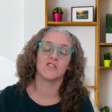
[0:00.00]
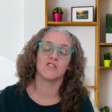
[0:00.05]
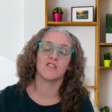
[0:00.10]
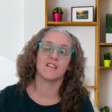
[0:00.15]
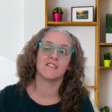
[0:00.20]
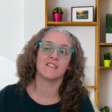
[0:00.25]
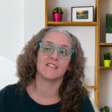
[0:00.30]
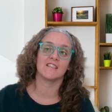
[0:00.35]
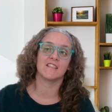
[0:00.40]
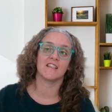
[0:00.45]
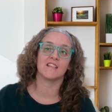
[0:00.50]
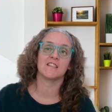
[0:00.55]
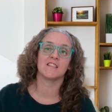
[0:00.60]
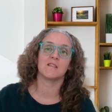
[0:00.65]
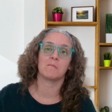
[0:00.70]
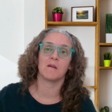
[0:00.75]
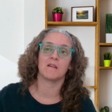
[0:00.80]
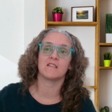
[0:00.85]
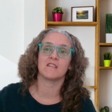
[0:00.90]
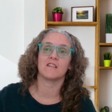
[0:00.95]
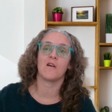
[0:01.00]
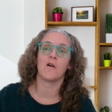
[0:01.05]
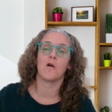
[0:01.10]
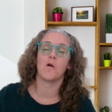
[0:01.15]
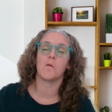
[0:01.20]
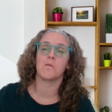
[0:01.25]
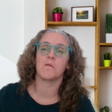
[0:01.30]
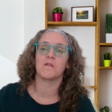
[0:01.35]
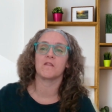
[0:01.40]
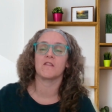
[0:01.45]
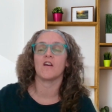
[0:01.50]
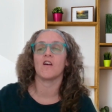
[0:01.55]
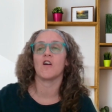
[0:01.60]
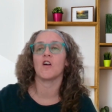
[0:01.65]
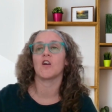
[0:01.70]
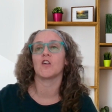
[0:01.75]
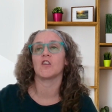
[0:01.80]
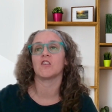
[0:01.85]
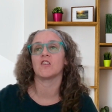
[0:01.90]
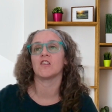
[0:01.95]
lessons get cemented home with the
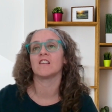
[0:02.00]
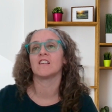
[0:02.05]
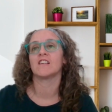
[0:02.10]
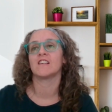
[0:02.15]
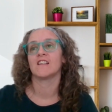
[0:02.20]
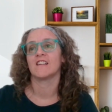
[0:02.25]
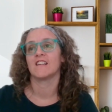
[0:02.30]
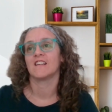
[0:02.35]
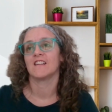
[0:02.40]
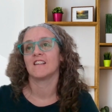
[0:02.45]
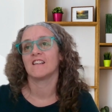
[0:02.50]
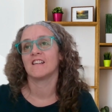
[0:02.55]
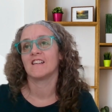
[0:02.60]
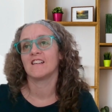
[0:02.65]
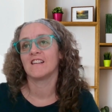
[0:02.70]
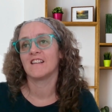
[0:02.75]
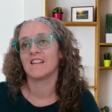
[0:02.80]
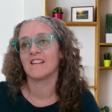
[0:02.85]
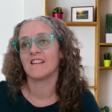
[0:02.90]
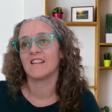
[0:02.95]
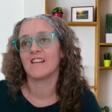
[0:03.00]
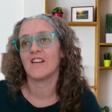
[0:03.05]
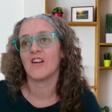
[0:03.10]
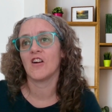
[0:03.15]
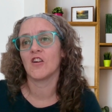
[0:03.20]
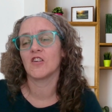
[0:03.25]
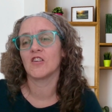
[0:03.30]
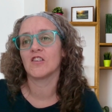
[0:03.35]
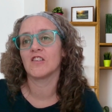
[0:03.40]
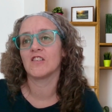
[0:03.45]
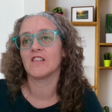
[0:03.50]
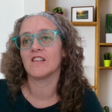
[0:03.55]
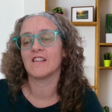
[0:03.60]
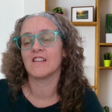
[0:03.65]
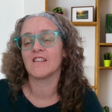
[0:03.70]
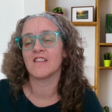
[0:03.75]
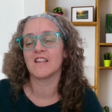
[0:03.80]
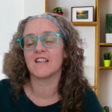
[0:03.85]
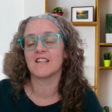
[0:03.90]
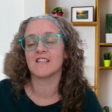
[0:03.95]
harder things
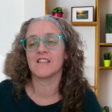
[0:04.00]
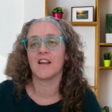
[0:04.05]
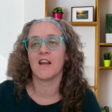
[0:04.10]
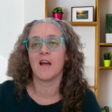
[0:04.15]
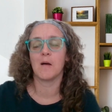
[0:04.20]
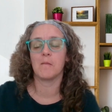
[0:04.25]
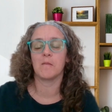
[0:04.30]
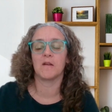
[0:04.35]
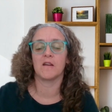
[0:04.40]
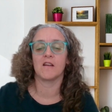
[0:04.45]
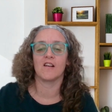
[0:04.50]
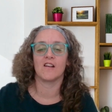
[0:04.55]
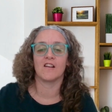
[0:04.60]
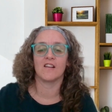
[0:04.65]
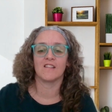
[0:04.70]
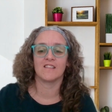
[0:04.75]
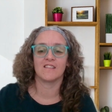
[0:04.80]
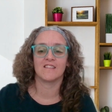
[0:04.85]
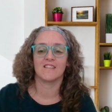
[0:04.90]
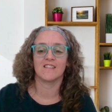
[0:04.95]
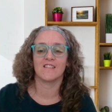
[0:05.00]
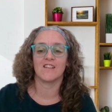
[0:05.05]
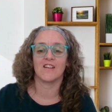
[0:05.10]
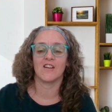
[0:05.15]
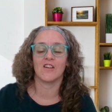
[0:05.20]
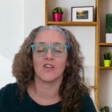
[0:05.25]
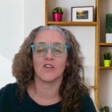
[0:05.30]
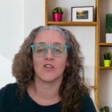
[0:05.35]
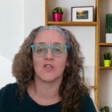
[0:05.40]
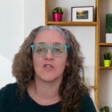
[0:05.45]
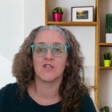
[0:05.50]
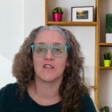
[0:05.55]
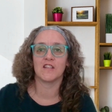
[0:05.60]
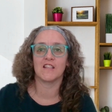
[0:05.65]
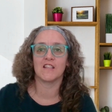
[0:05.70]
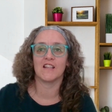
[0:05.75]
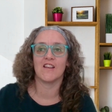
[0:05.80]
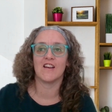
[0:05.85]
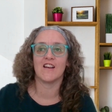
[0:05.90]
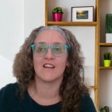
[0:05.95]
that happen in our earthly
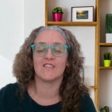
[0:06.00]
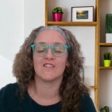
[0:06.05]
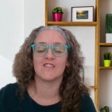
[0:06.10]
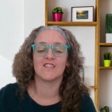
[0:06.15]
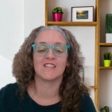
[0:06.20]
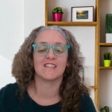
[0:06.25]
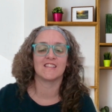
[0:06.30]
lives.